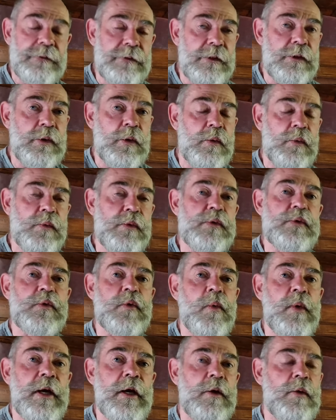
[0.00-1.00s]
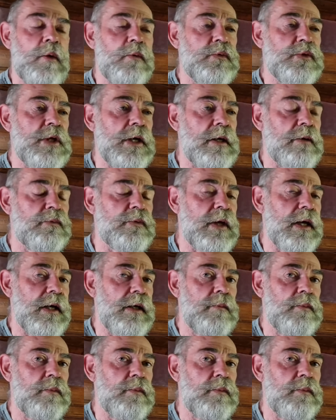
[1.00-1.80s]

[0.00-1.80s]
you know, the square of JFK.